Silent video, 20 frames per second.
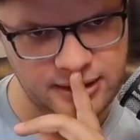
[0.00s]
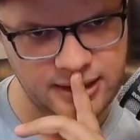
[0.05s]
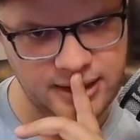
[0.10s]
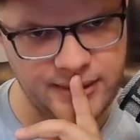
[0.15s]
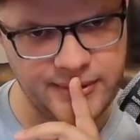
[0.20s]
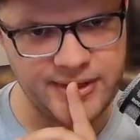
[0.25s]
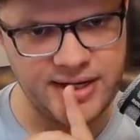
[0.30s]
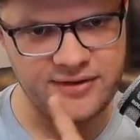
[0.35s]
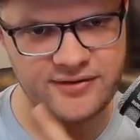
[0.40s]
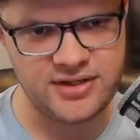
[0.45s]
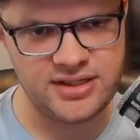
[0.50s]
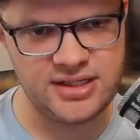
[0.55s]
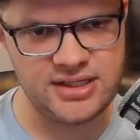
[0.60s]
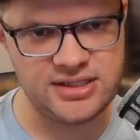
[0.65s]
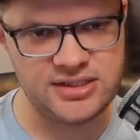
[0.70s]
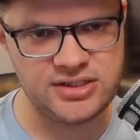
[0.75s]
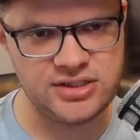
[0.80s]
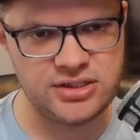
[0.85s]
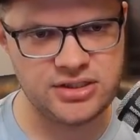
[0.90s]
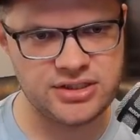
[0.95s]
would have an
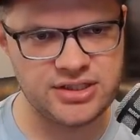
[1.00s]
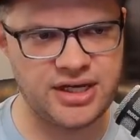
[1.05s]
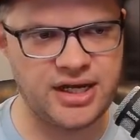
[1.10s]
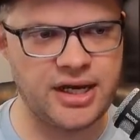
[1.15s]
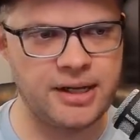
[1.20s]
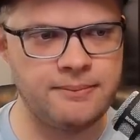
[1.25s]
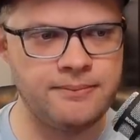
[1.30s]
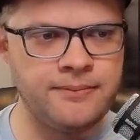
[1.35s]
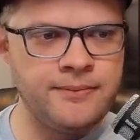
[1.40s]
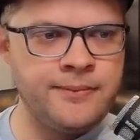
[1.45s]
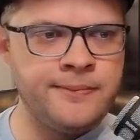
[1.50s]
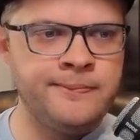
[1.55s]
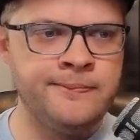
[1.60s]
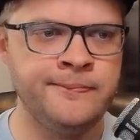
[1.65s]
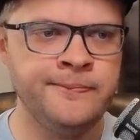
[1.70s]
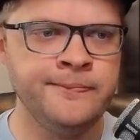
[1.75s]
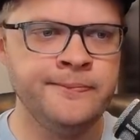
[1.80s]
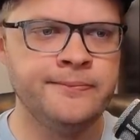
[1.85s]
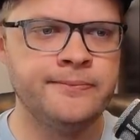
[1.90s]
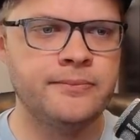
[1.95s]
easier time.
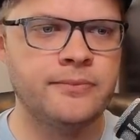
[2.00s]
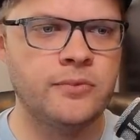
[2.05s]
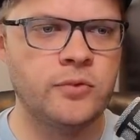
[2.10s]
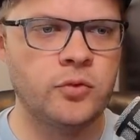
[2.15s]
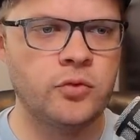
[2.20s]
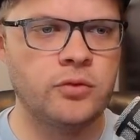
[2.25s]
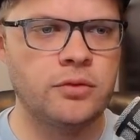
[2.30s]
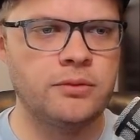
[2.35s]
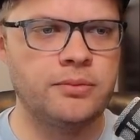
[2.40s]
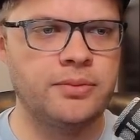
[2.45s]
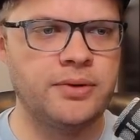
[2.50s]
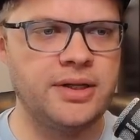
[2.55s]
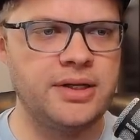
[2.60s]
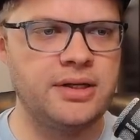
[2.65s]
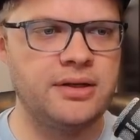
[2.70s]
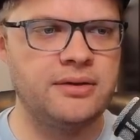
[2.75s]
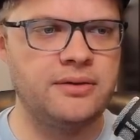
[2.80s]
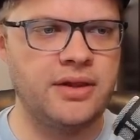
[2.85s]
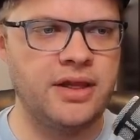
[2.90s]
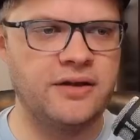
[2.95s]

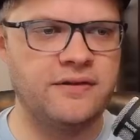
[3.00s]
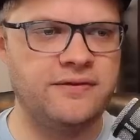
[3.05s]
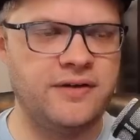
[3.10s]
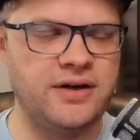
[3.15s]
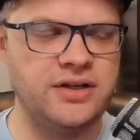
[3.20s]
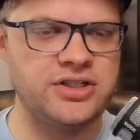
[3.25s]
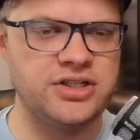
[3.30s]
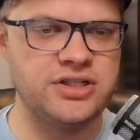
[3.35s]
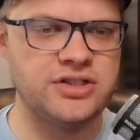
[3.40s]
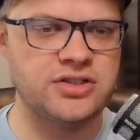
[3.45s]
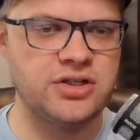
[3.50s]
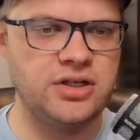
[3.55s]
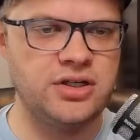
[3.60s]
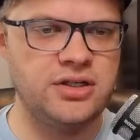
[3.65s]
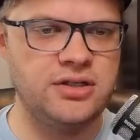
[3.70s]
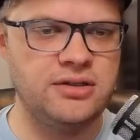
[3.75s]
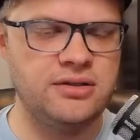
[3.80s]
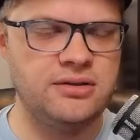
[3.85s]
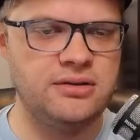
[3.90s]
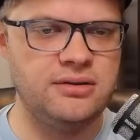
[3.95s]
Like Fudge is
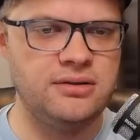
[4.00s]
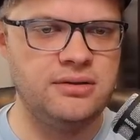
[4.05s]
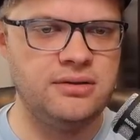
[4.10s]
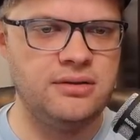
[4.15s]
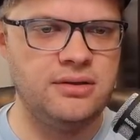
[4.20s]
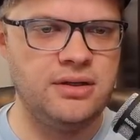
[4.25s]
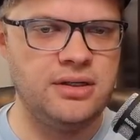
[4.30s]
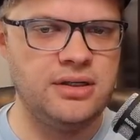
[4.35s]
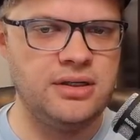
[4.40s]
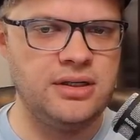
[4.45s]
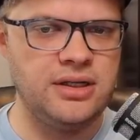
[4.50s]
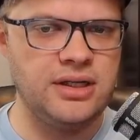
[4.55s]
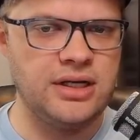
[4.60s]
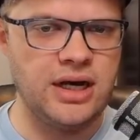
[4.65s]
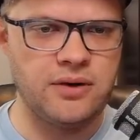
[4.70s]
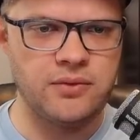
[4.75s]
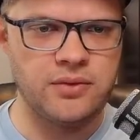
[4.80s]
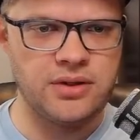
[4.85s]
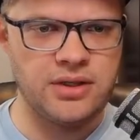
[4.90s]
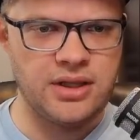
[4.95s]
good, and I
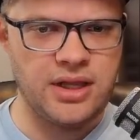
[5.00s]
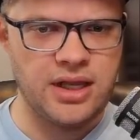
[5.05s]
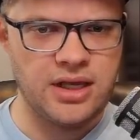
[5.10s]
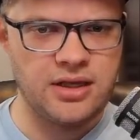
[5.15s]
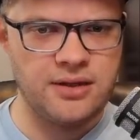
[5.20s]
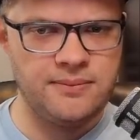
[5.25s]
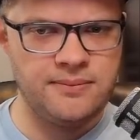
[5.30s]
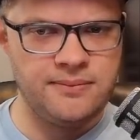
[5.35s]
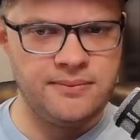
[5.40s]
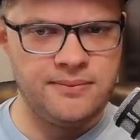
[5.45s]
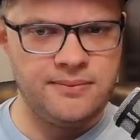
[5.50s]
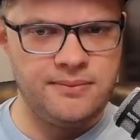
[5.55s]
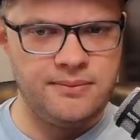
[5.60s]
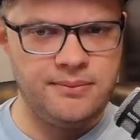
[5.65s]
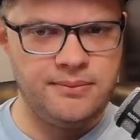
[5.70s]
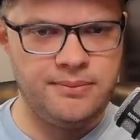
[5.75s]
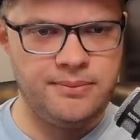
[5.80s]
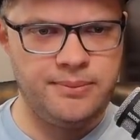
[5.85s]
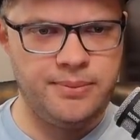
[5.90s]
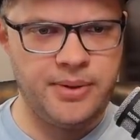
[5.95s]
really like him,
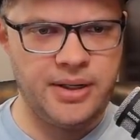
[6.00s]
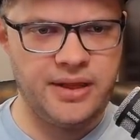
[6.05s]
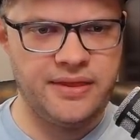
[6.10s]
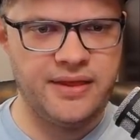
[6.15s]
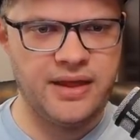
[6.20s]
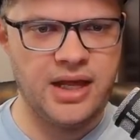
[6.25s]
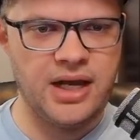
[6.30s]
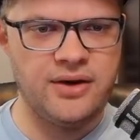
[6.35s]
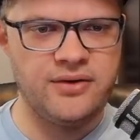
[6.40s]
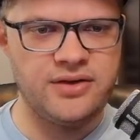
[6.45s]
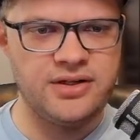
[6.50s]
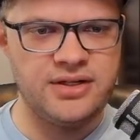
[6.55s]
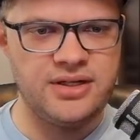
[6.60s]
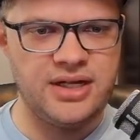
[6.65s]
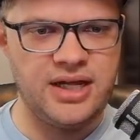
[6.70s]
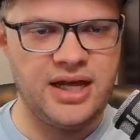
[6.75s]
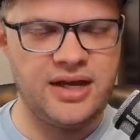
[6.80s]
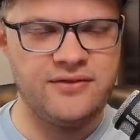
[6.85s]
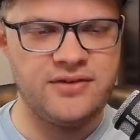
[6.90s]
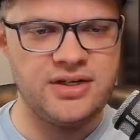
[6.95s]
but I think I would
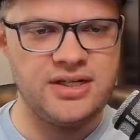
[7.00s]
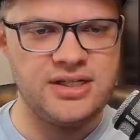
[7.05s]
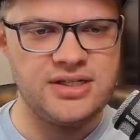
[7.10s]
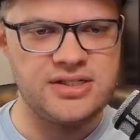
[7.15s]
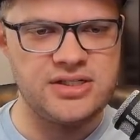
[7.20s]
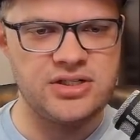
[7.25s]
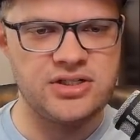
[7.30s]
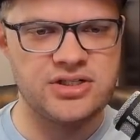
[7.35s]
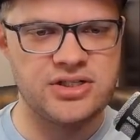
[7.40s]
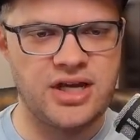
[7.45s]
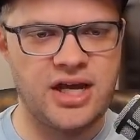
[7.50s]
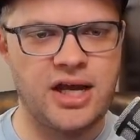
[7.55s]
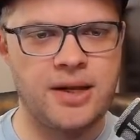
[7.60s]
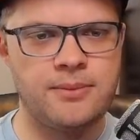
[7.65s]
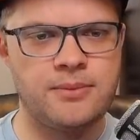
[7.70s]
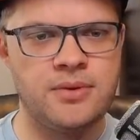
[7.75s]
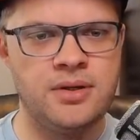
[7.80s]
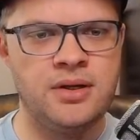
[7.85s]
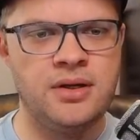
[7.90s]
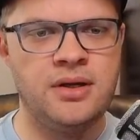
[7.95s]
have an easier
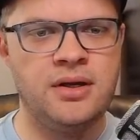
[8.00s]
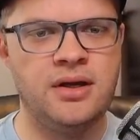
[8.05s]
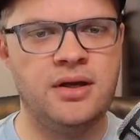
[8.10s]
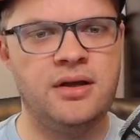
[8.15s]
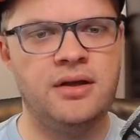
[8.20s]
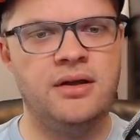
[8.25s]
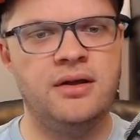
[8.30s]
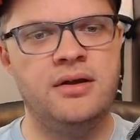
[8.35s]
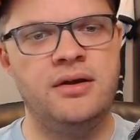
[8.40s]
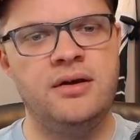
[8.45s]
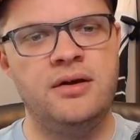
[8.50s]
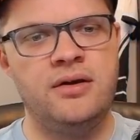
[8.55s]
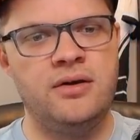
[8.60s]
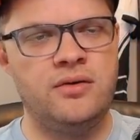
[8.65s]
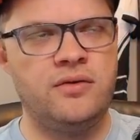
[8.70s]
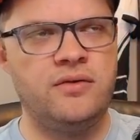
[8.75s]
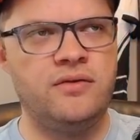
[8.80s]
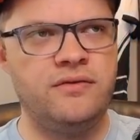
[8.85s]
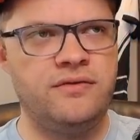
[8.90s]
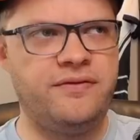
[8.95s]
time
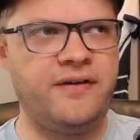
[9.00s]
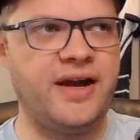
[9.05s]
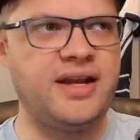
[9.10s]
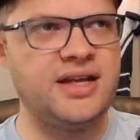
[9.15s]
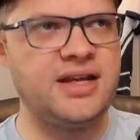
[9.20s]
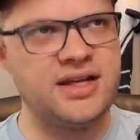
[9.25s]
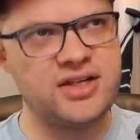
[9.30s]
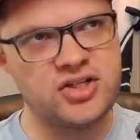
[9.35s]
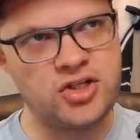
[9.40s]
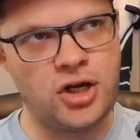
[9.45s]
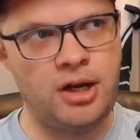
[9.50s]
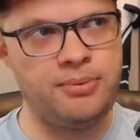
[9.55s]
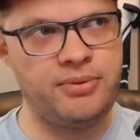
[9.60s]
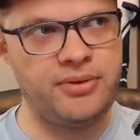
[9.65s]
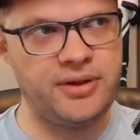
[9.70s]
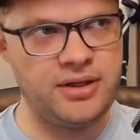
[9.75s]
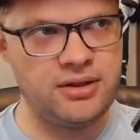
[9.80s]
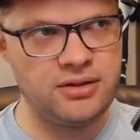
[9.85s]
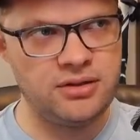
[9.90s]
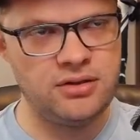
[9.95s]
finding a top
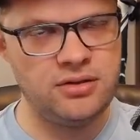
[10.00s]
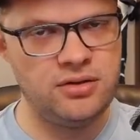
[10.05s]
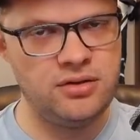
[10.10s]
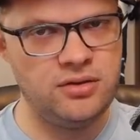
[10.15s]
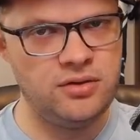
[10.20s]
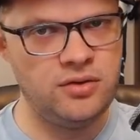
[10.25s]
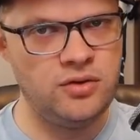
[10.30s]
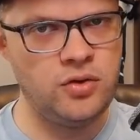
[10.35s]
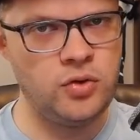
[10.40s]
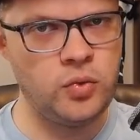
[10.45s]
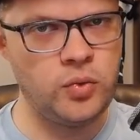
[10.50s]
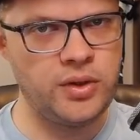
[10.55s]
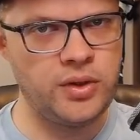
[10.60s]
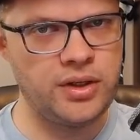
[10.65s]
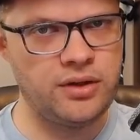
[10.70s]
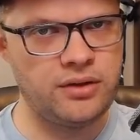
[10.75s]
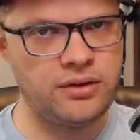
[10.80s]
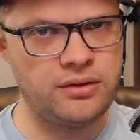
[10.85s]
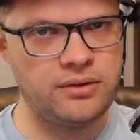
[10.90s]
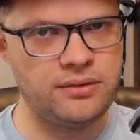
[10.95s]
laner who
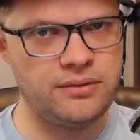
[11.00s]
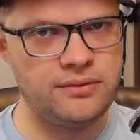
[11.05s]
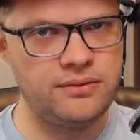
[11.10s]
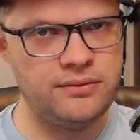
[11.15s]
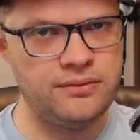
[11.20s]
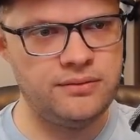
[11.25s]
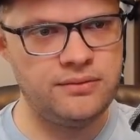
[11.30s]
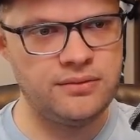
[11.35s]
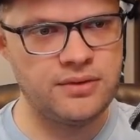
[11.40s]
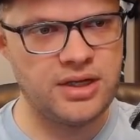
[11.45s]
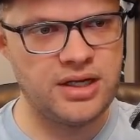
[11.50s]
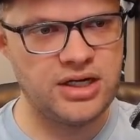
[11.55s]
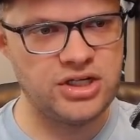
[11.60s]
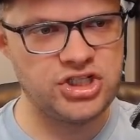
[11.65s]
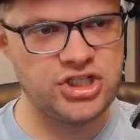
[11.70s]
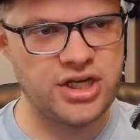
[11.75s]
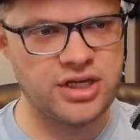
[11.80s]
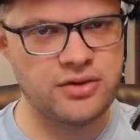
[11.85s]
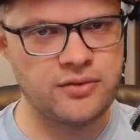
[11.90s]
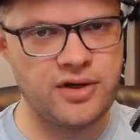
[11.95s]
will kind of
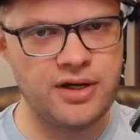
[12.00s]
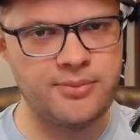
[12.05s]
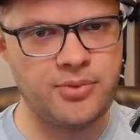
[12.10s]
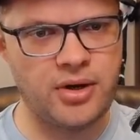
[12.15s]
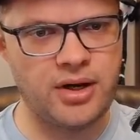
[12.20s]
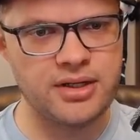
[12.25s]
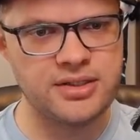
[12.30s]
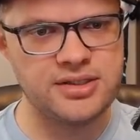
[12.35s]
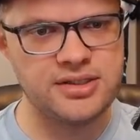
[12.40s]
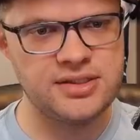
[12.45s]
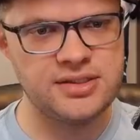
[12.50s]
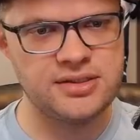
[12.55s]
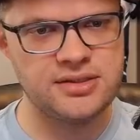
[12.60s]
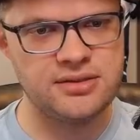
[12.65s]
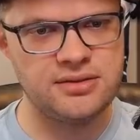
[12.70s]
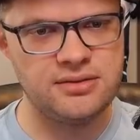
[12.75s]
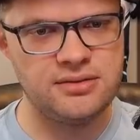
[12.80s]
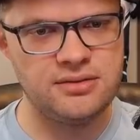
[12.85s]
check the right boxes.